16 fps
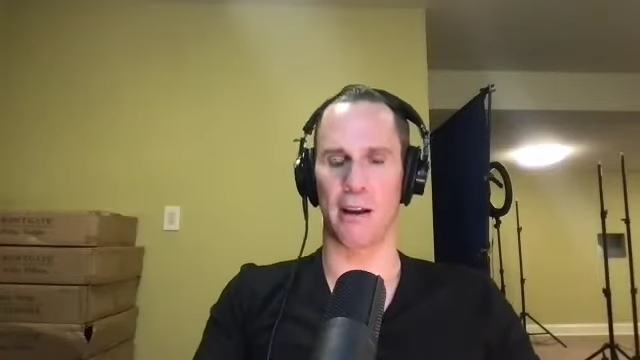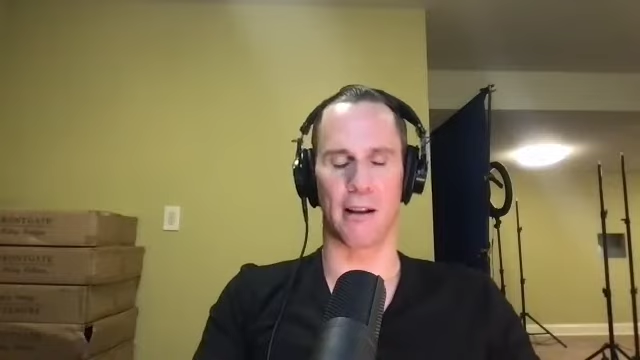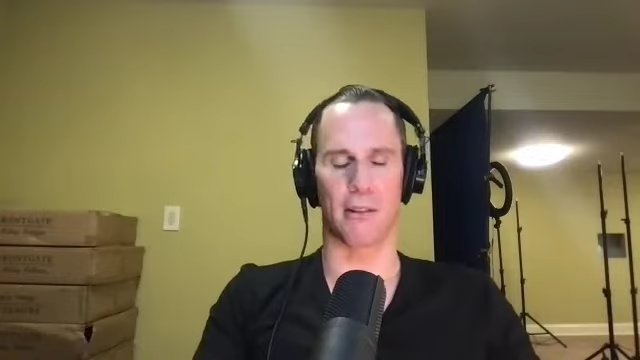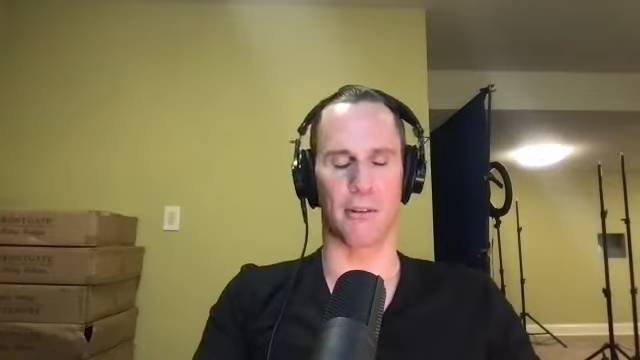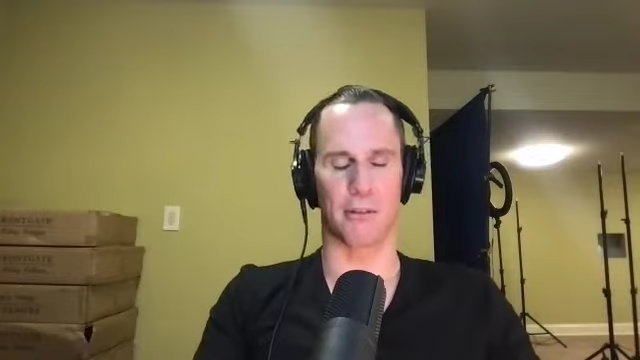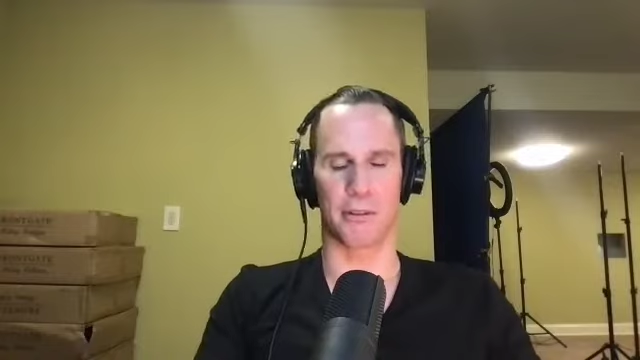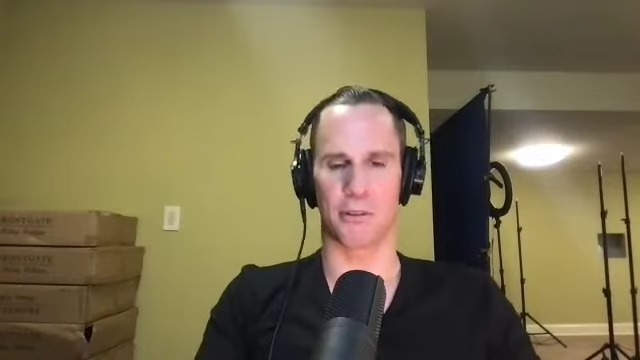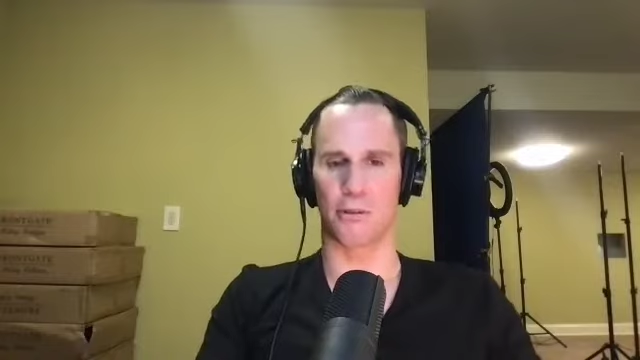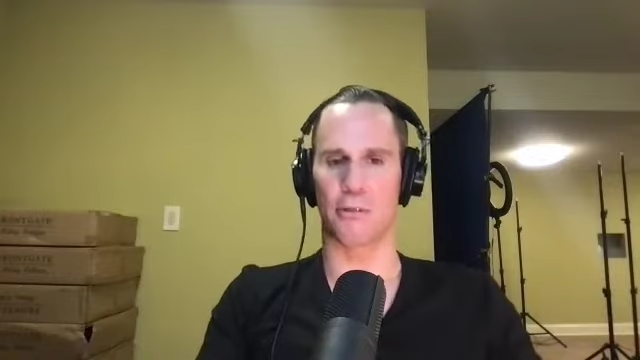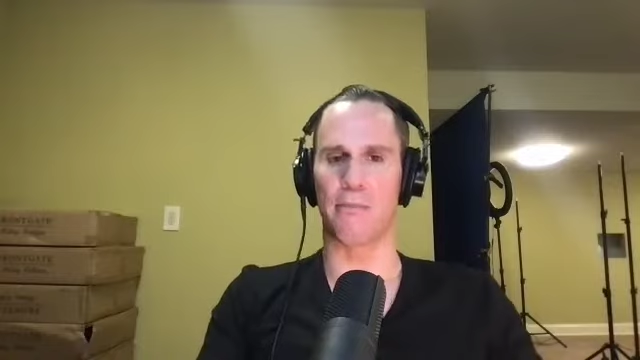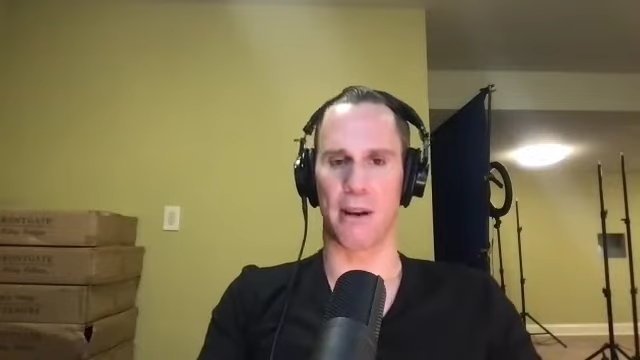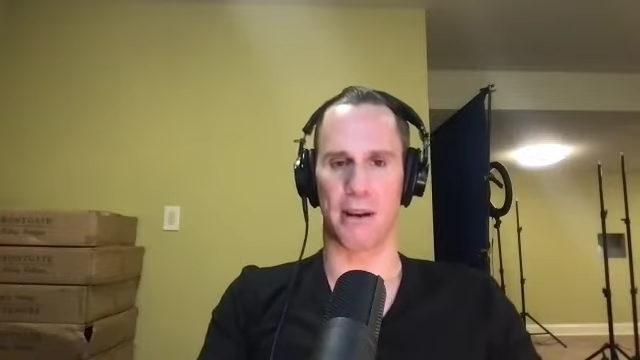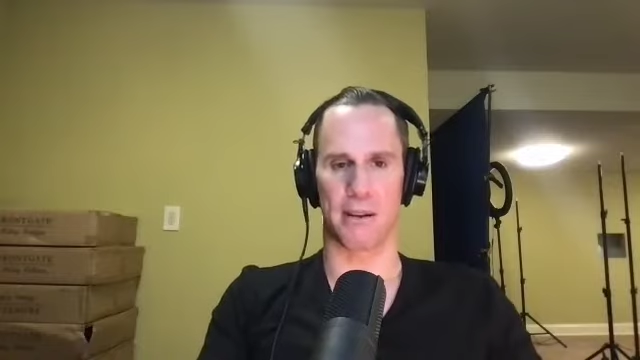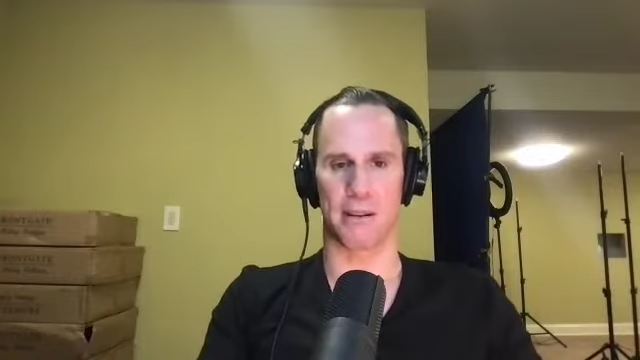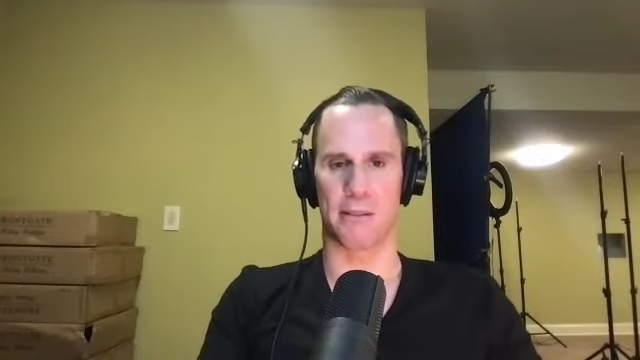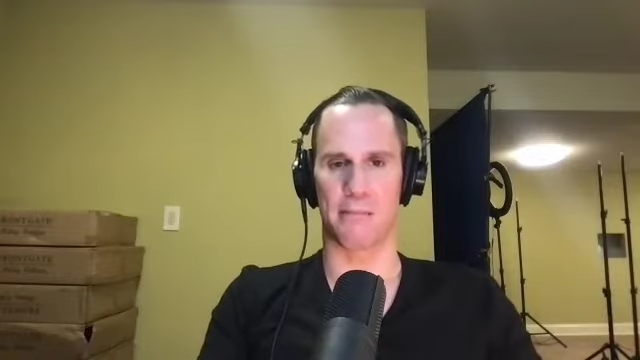and I learned a
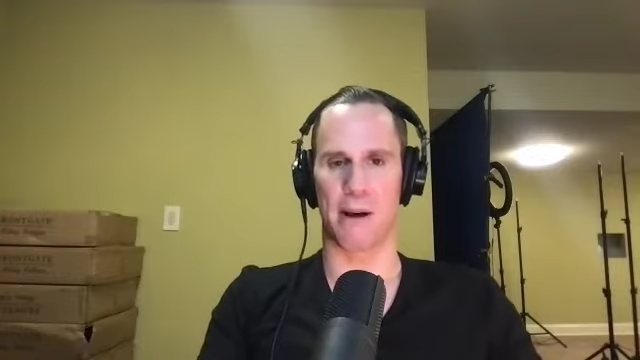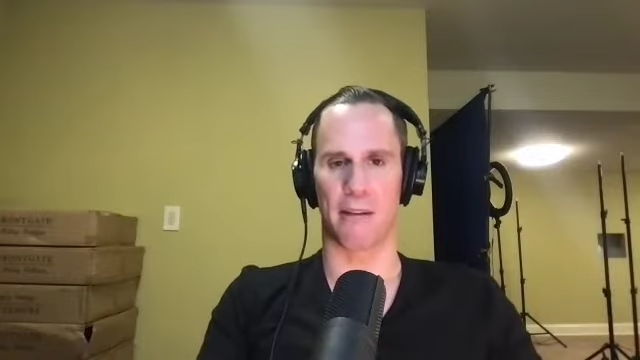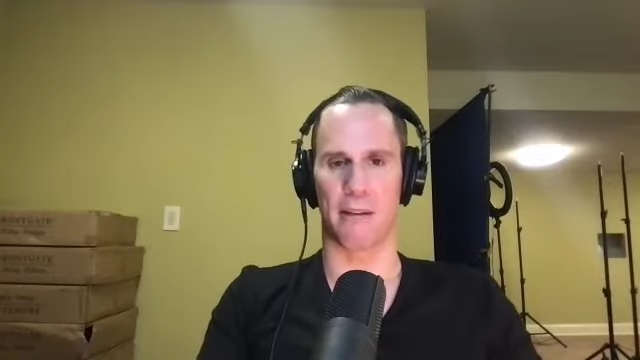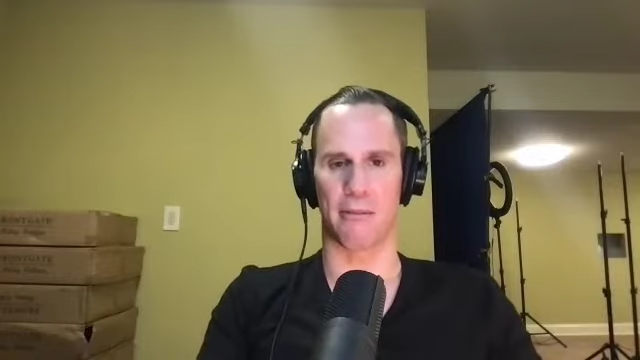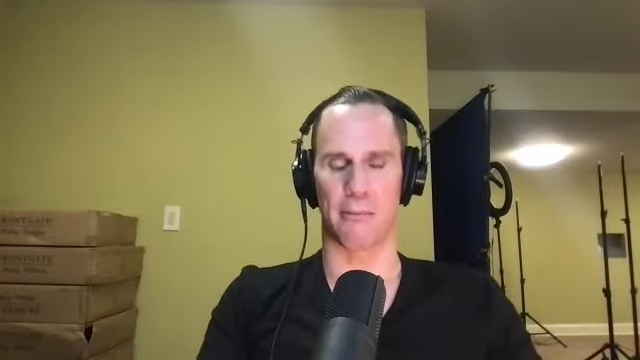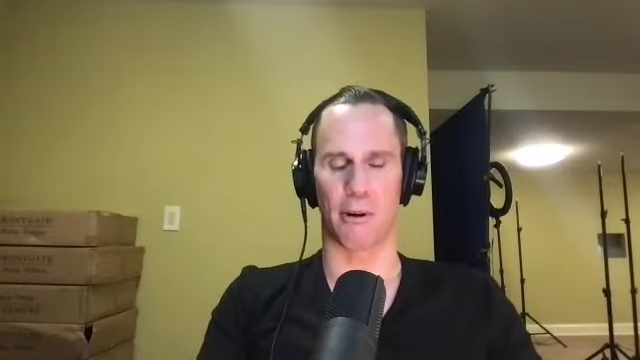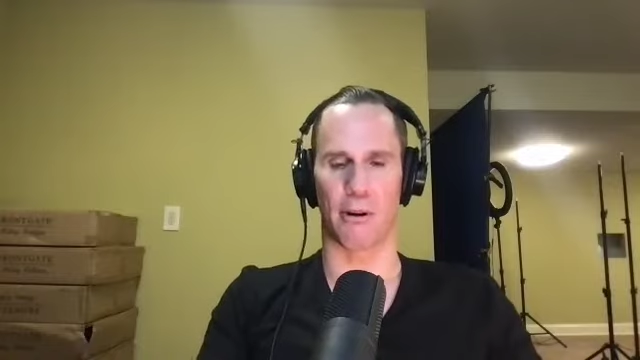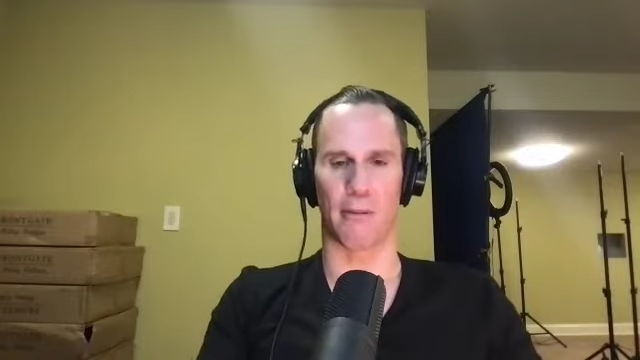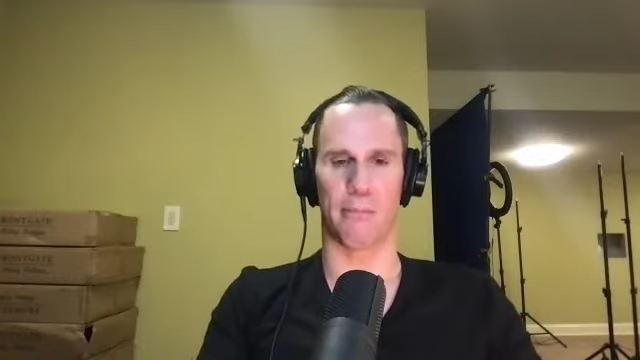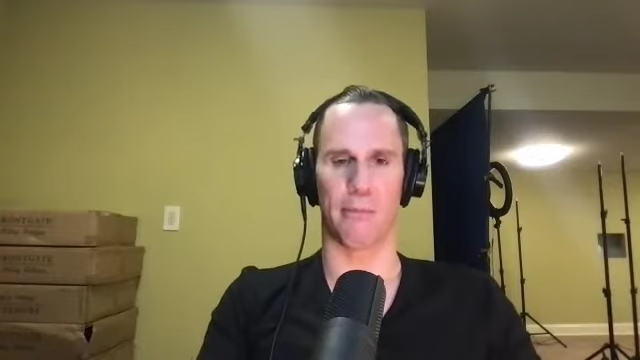tremendous amount from her.